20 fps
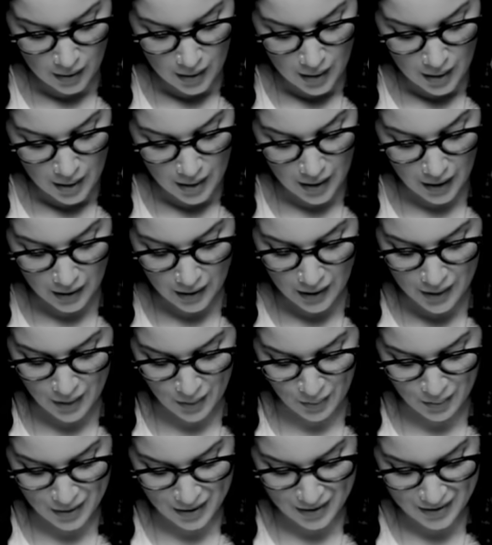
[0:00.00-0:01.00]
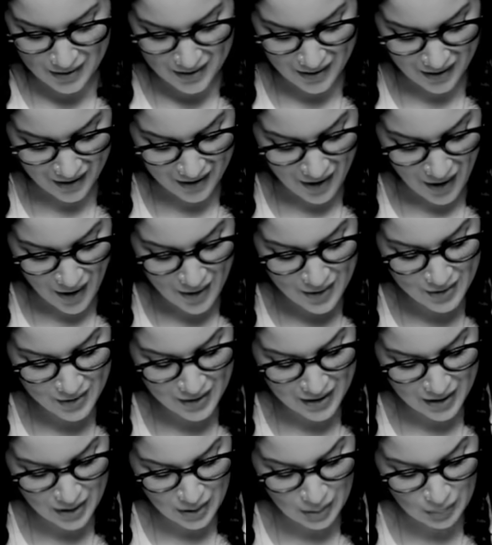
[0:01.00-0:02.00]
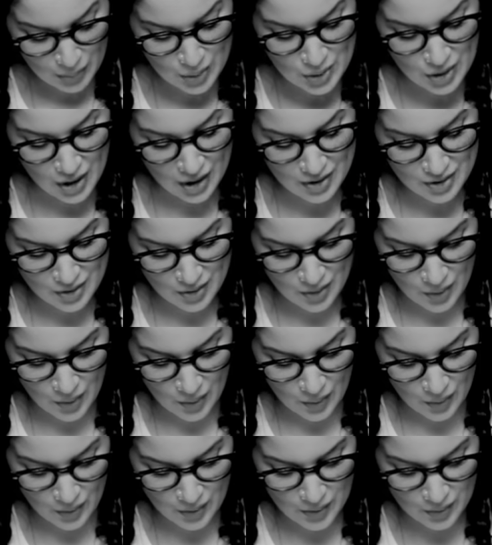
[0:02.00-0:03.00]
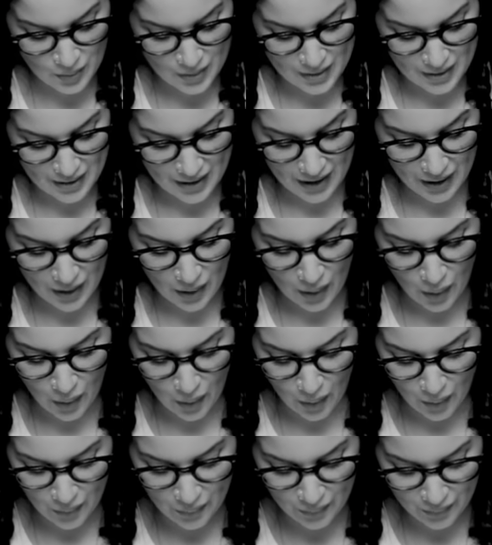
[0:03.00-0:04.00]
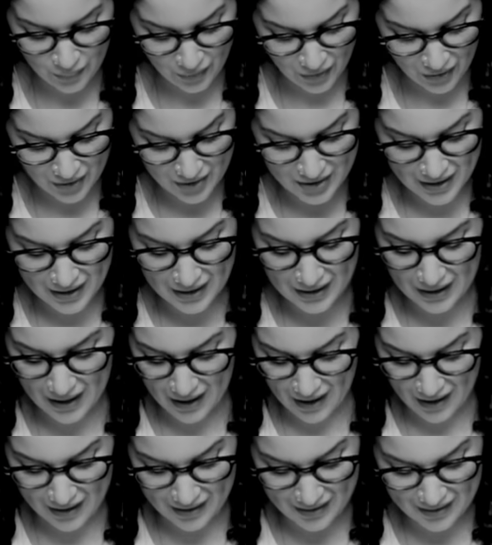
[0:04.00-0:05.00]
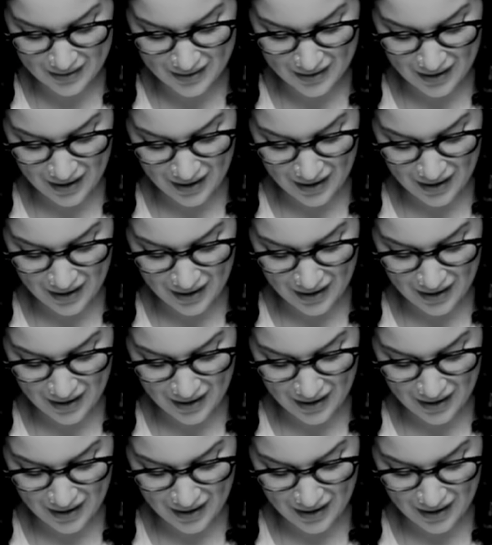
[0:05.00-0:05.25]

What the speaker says: Then I noticed that underneath the projection holes was all frosted glass,